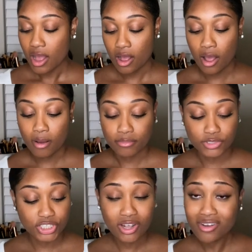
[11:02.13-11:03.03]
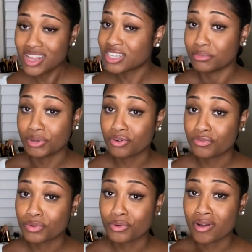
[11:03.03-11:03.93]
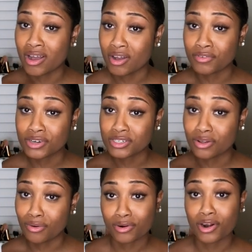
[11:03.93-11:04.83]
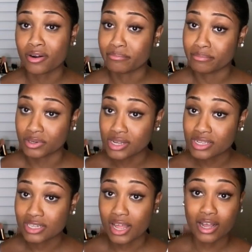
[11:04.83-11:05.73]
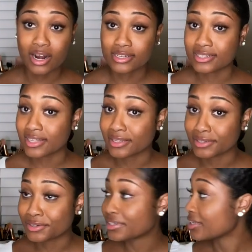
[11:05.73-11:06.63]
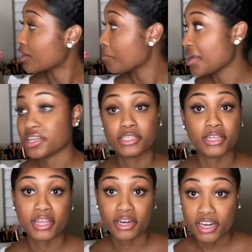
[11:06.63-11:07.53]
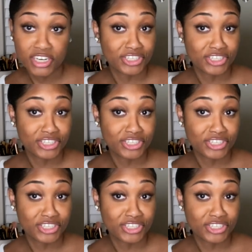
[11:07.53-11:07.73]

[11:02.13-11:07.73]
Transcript: Um, she always has beautiful covers on her books. Like honestly, they literally look amazing in any